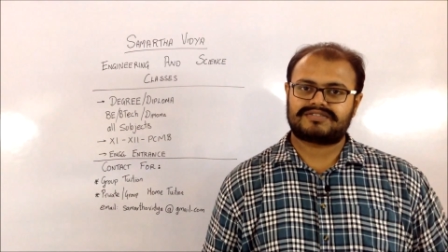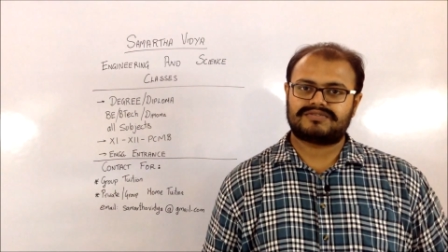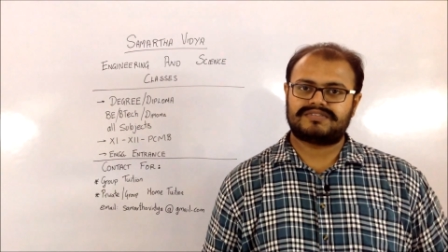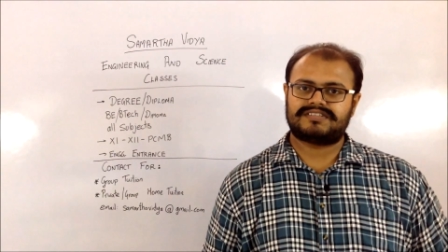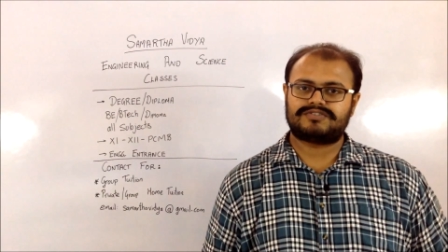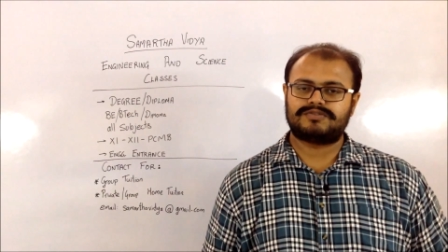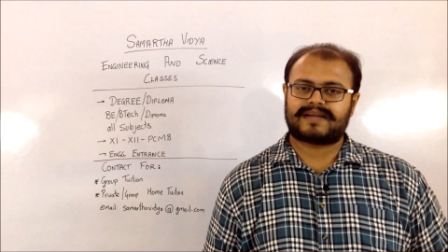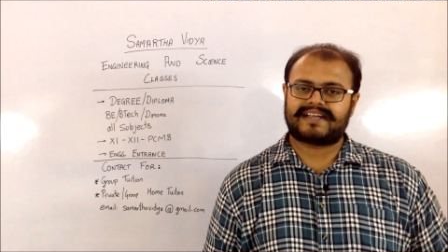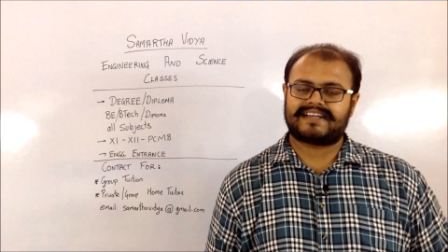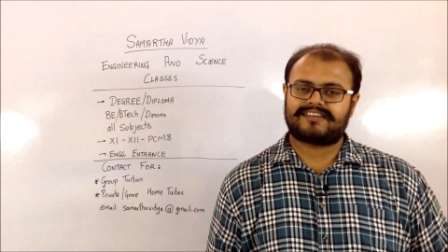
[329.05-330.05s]
students who
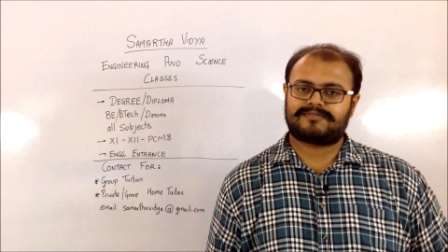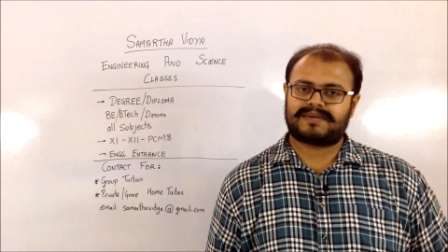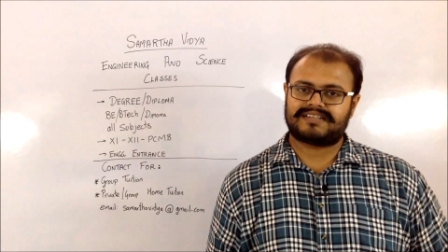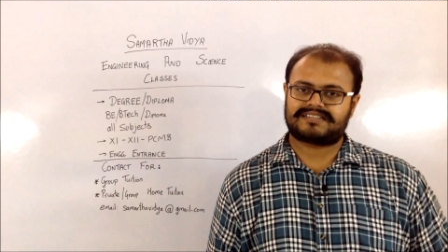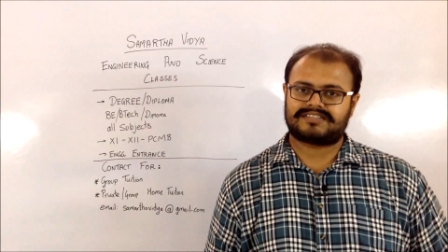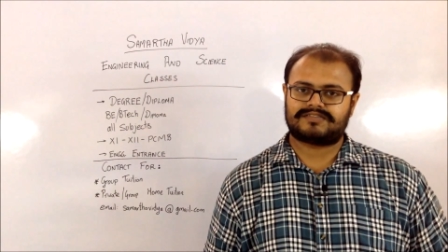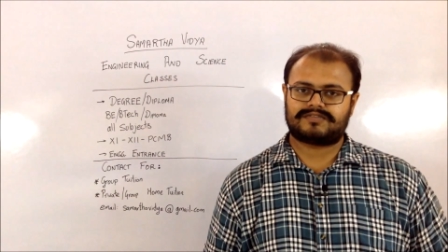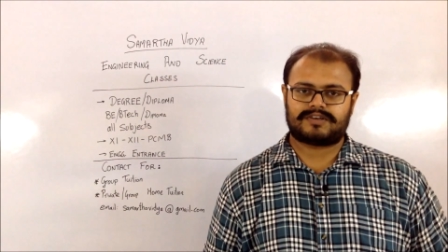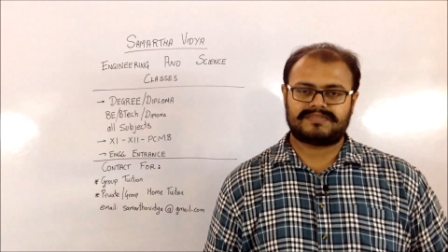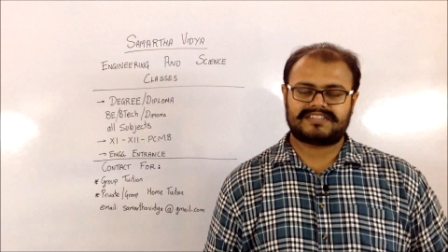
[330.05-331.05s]
might have passed out
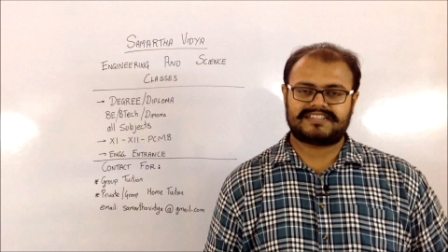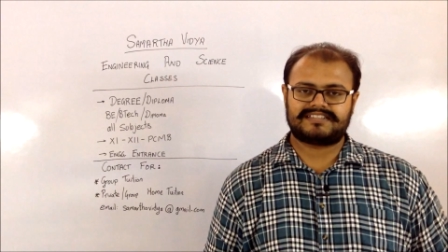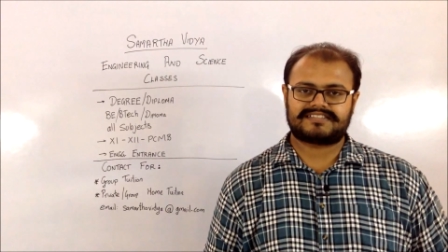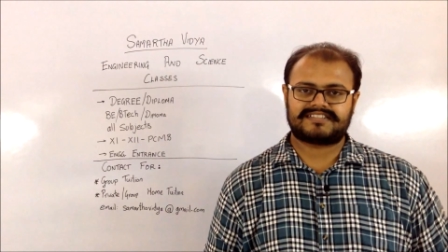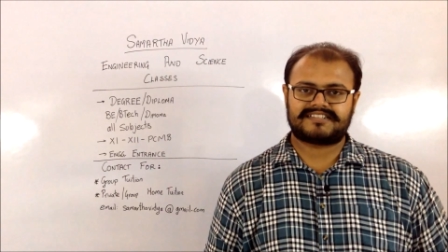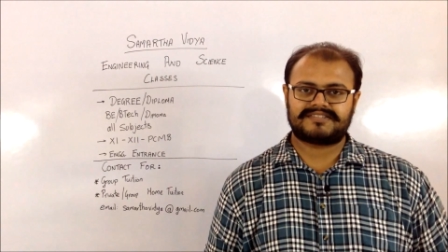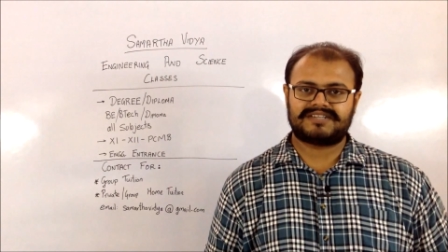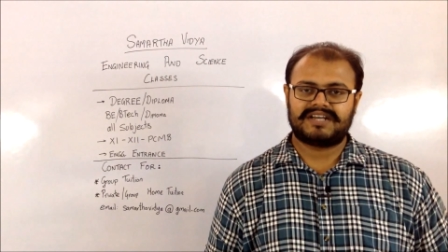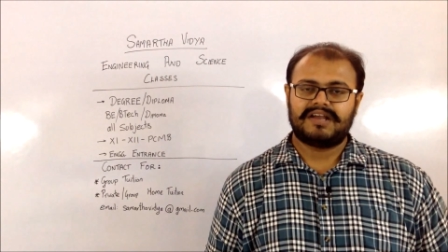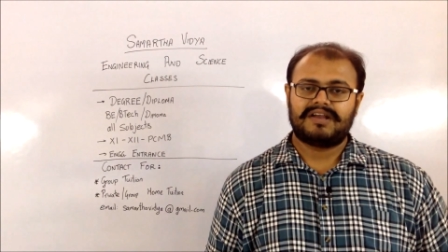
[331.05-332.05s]
from that institute